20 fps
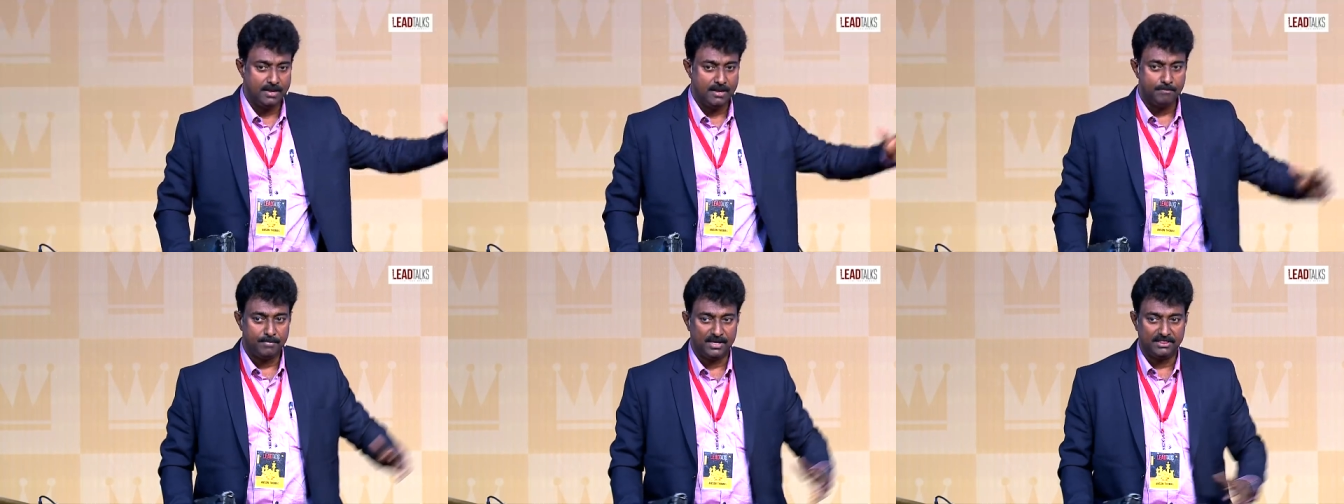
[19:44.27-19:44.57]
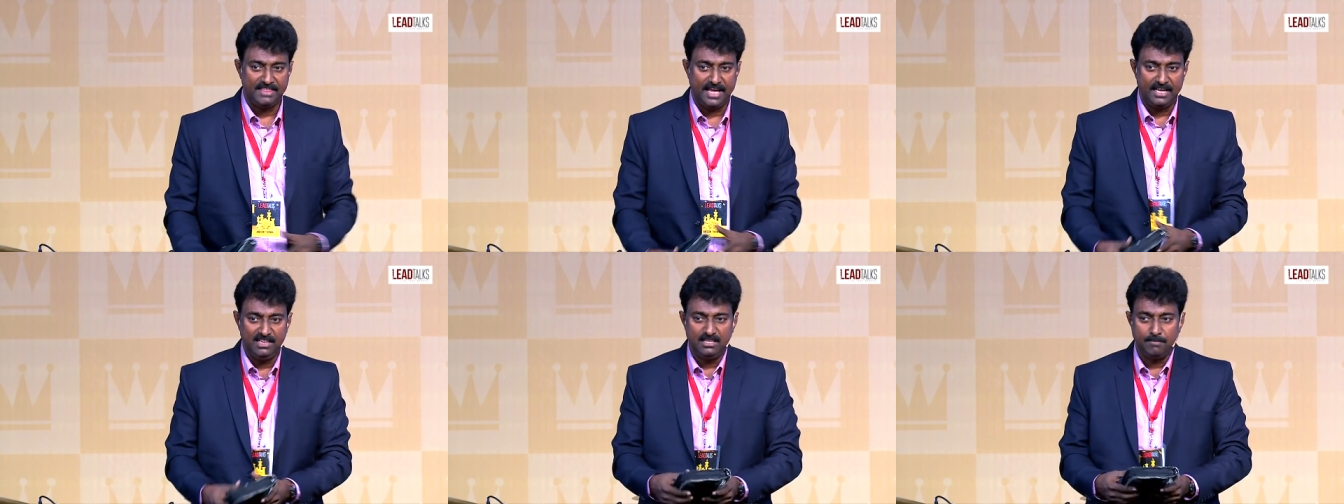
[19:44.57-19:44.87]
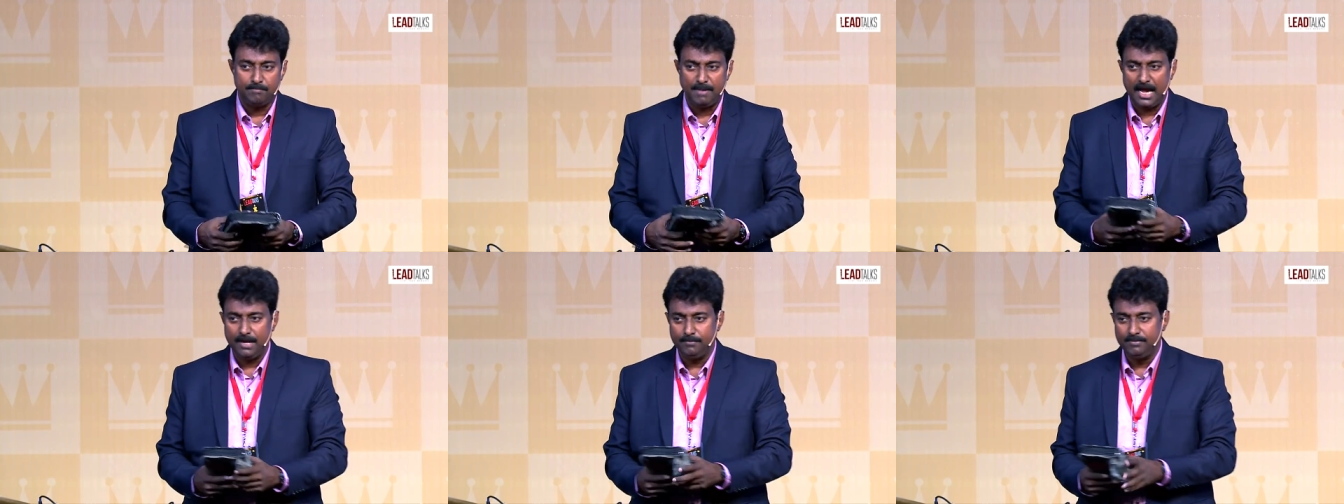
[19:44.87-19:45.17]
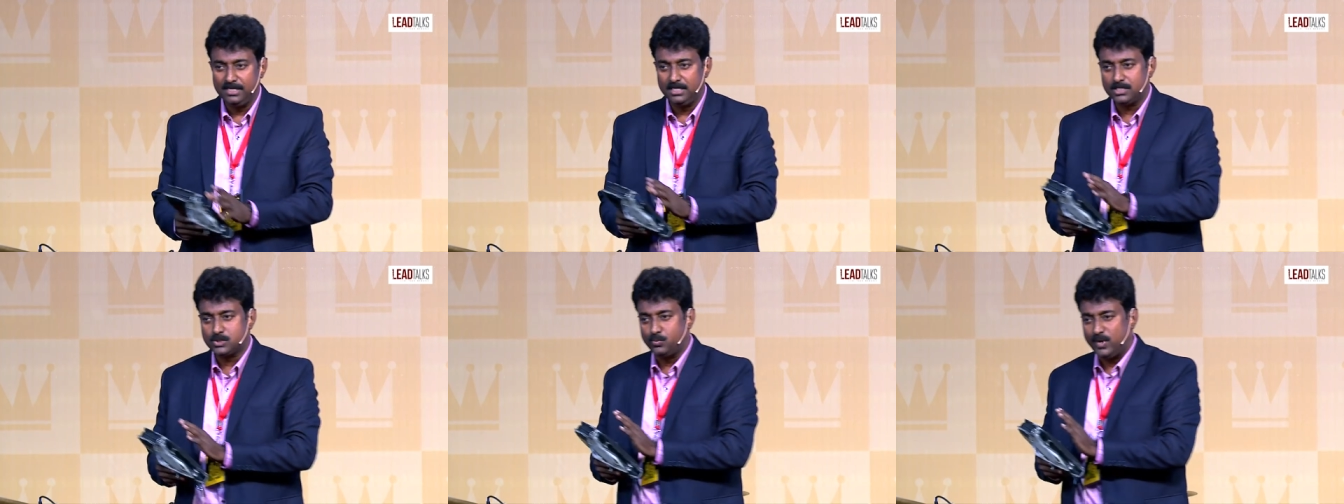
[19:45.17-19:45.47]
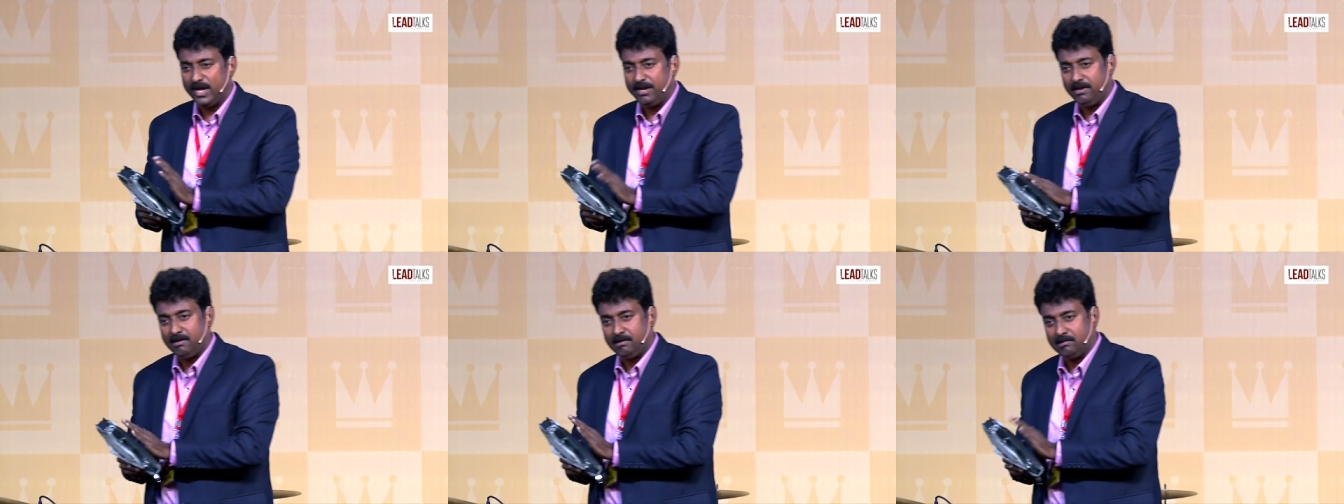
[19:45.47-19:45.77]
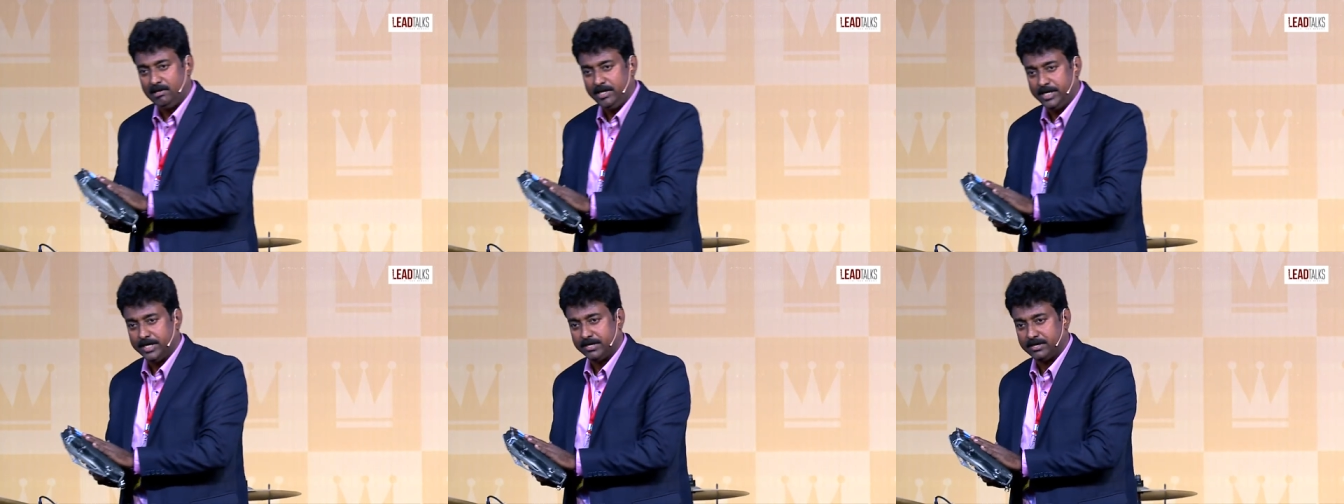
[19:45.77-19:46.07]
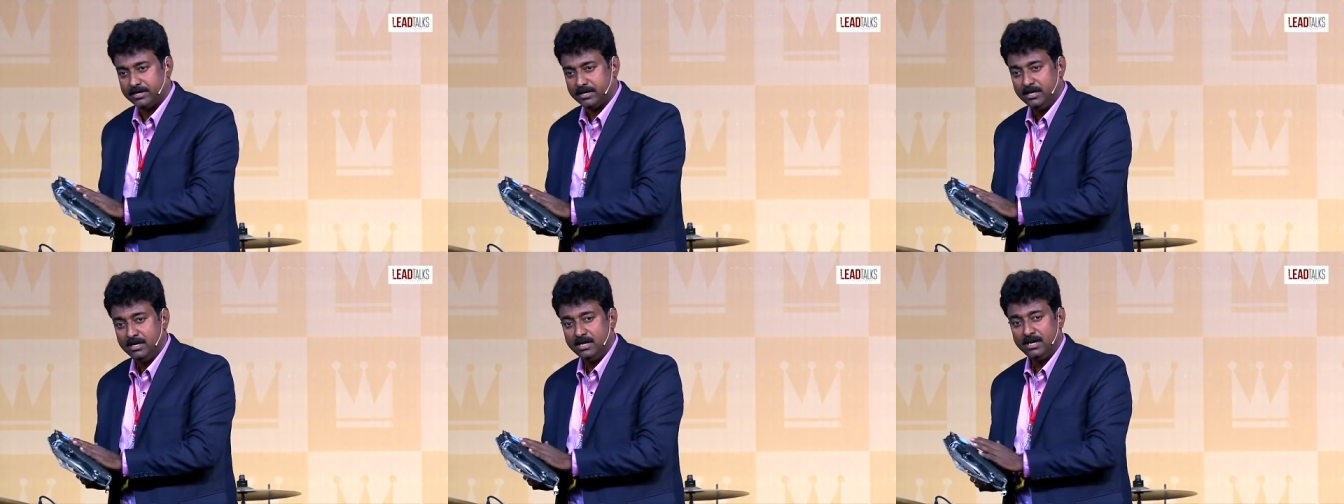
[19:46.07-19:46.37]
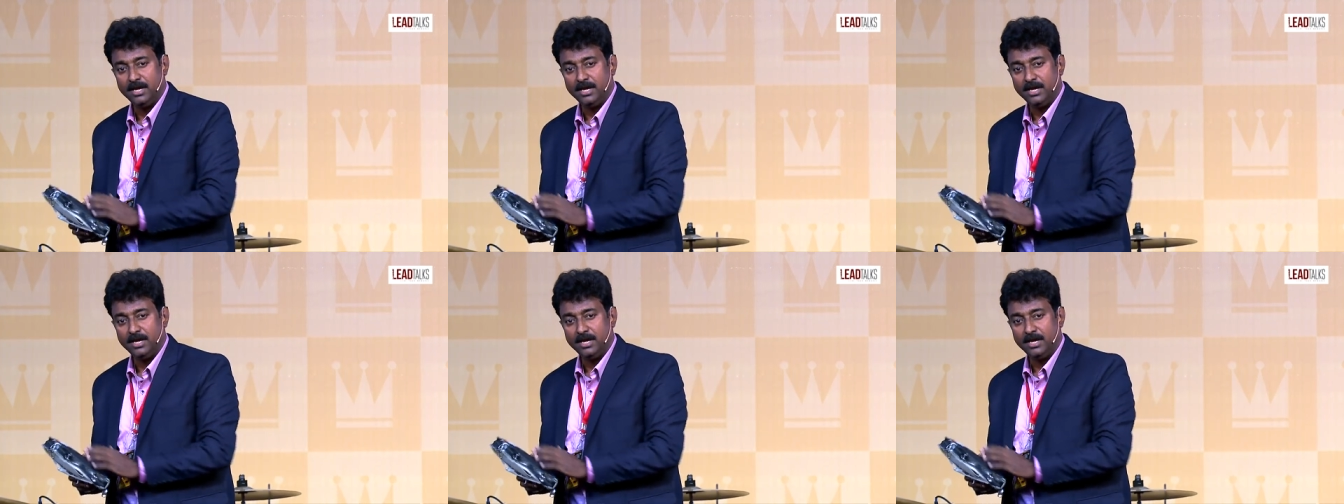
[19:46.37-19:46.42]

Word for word: But then the Bible is very clear.